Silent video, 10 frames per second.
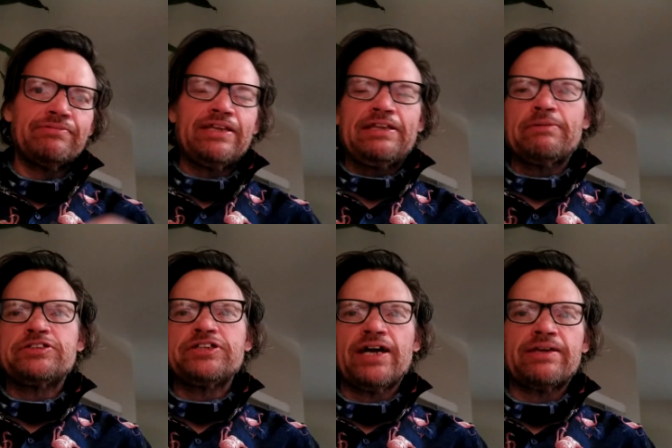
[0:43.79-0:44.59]
they double
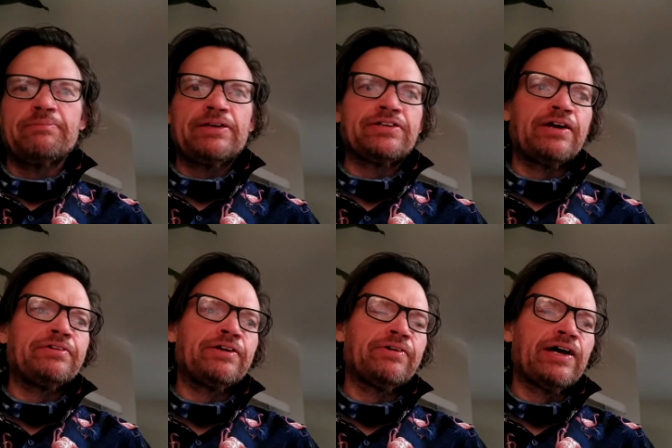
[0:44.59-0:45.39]
check and make sure
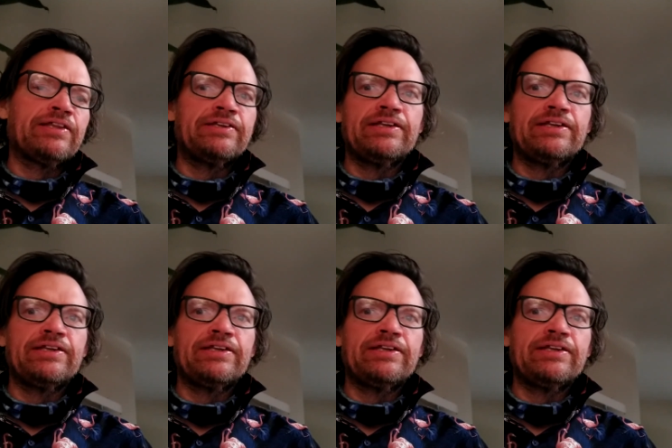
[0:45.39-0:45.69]
everything correctly.